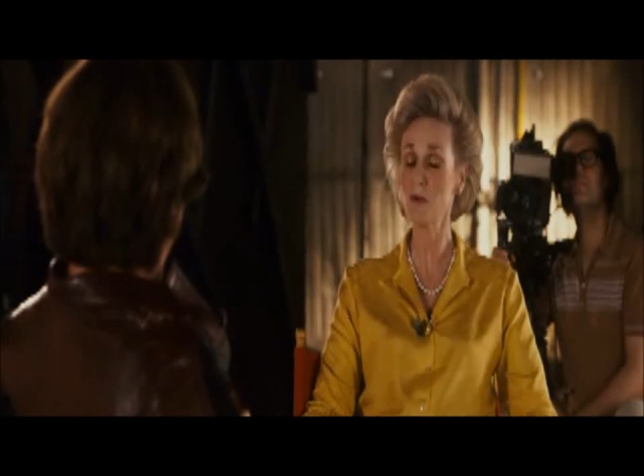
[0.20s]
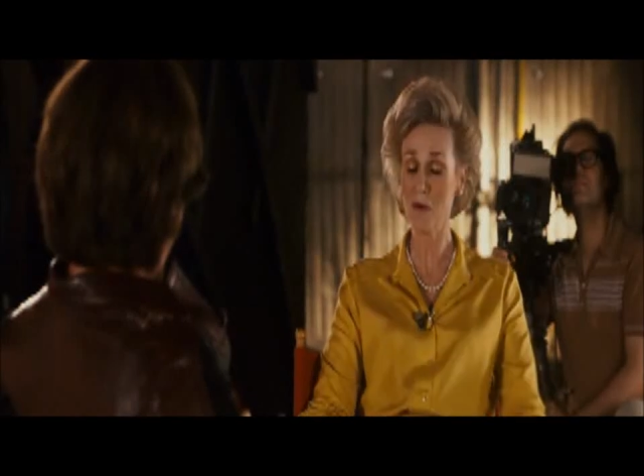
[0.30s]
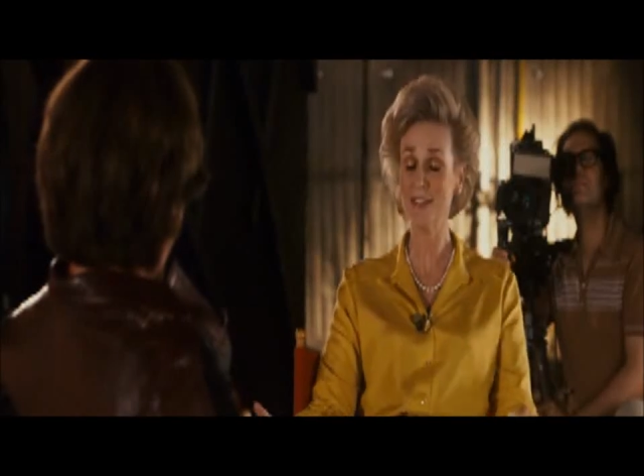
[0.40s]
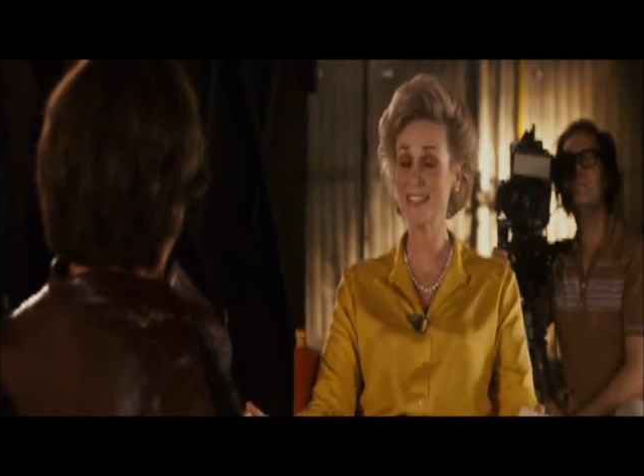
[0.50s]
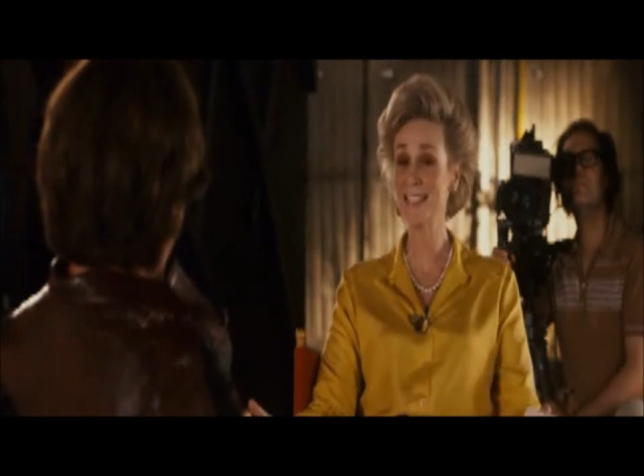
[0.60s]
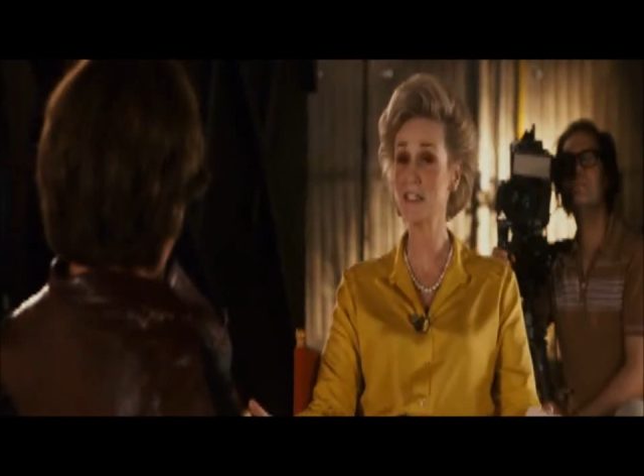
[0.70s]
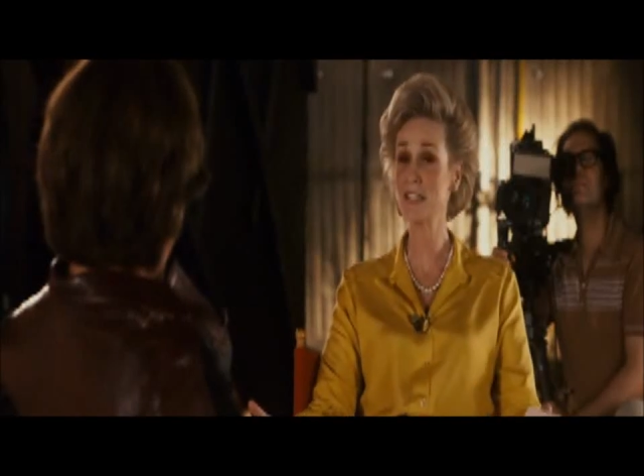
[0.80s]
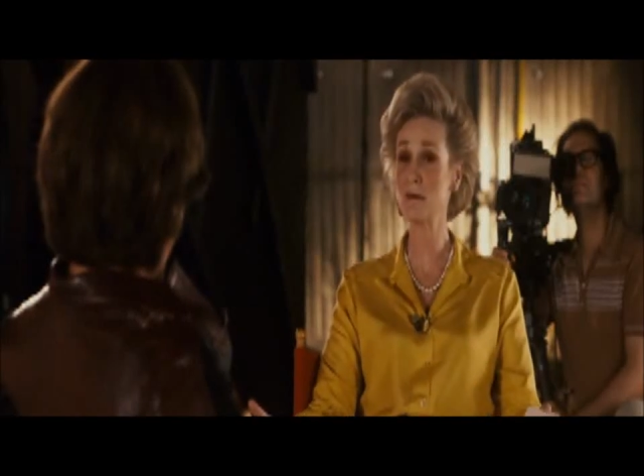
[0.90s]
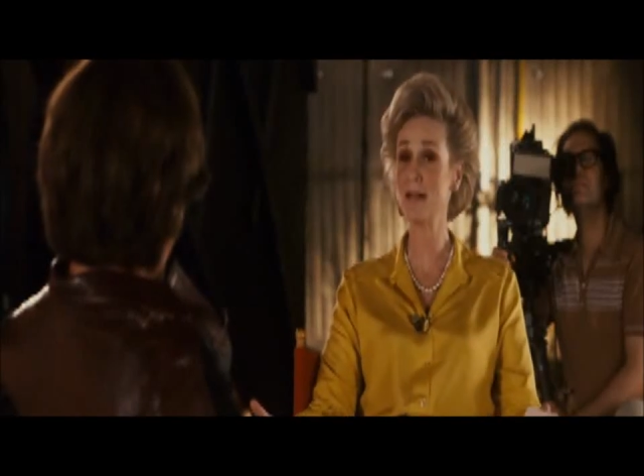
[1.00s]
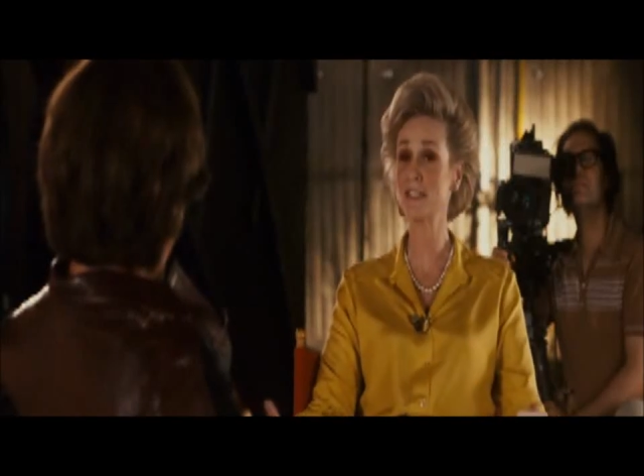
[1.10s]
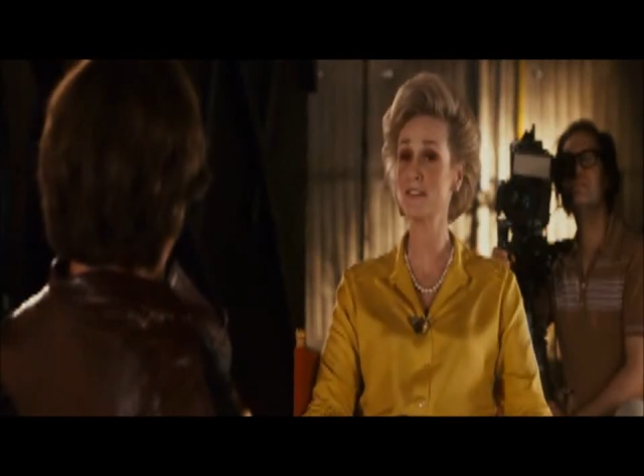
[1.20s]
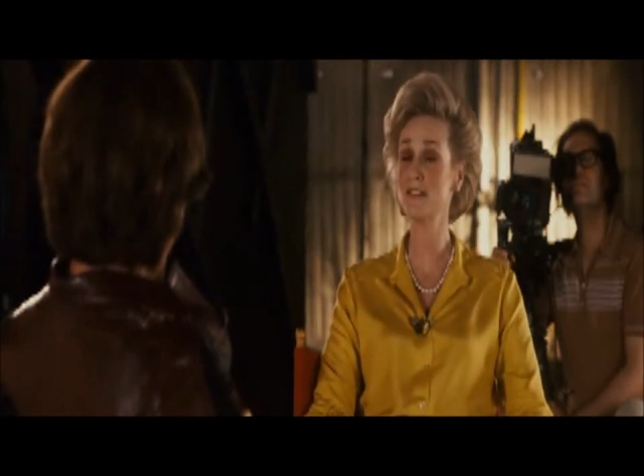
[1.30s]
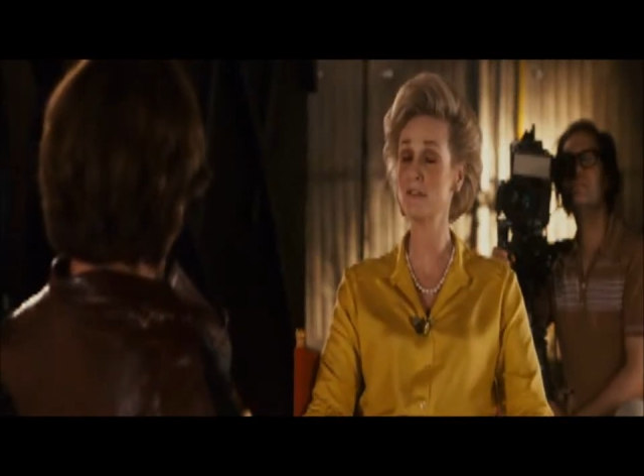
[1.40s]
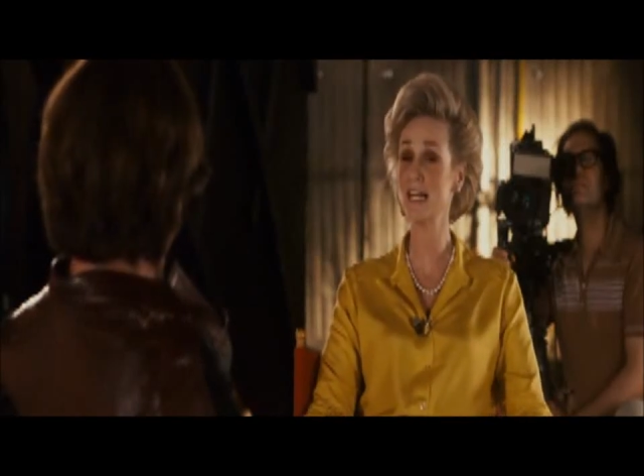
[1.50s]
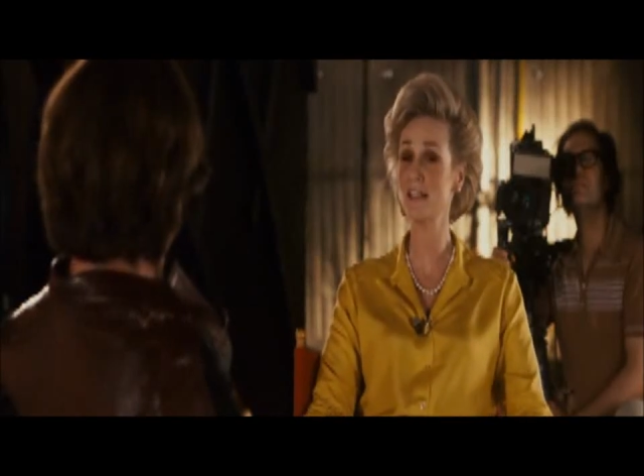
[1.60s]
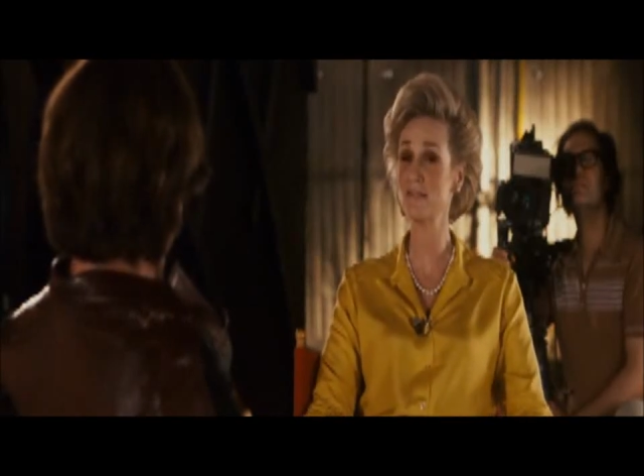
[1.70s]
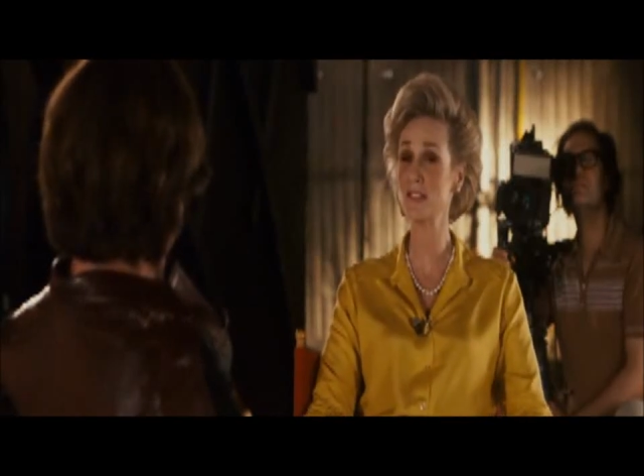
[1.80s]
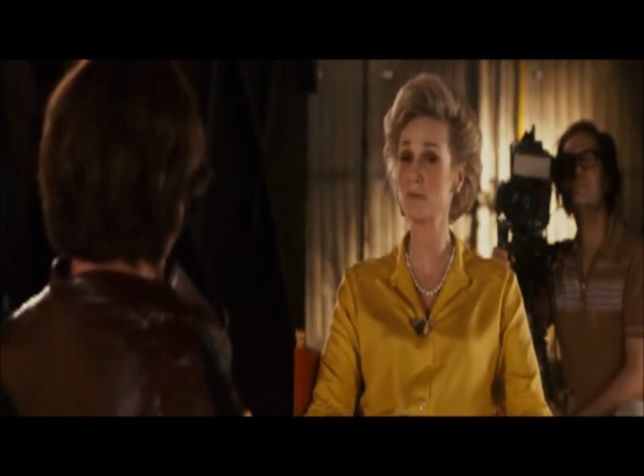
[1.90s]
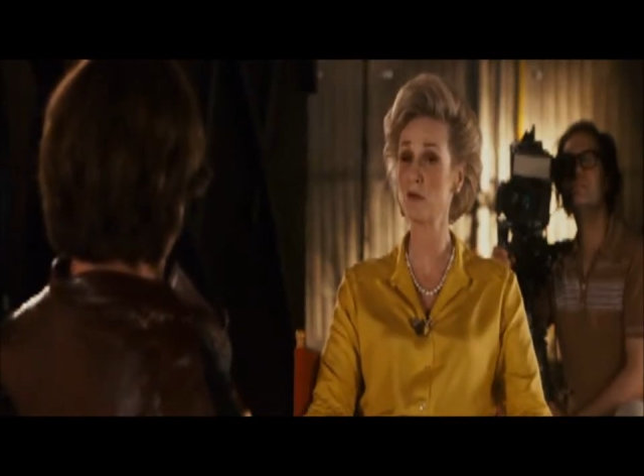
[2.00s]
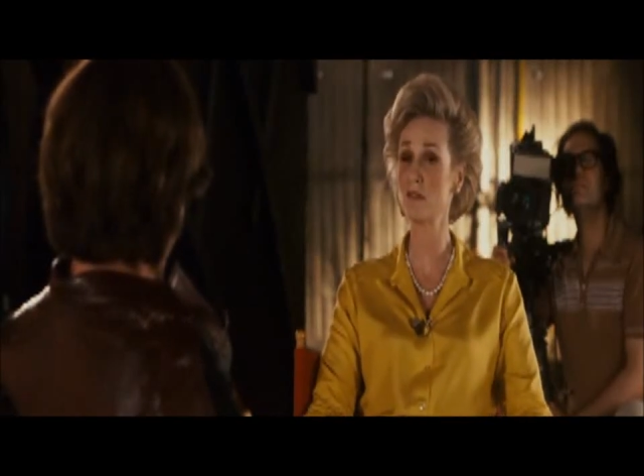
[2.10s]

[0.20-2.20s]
So why don't you tell us about your new television